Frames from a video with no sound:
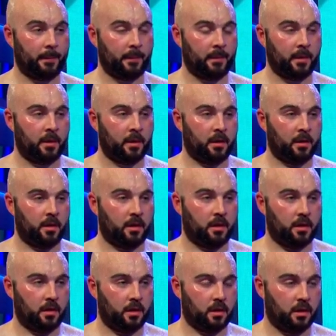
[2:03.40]

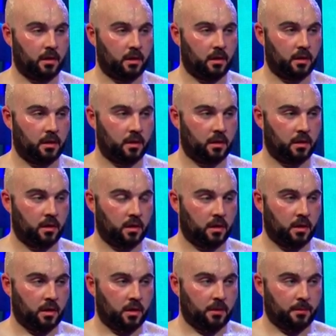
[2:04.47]

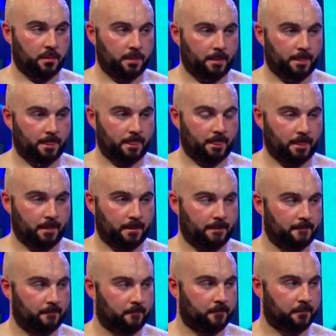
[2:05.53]

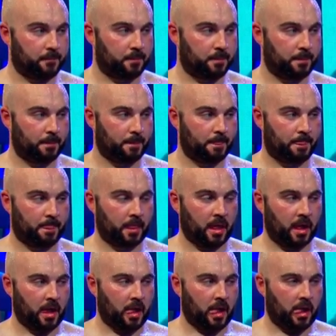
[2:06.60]

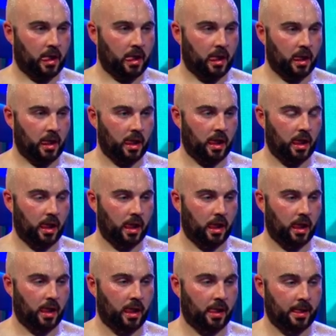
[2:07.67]

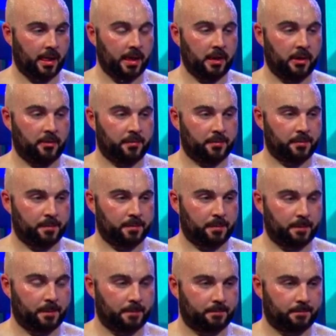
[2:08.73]
(not speaking)